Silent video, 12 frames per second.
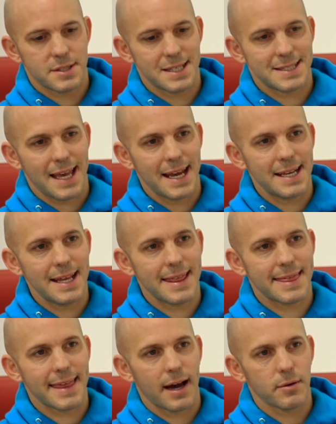that's
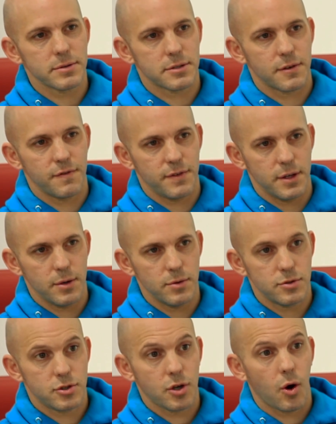80,000
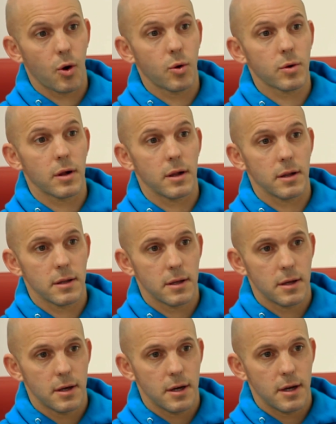views total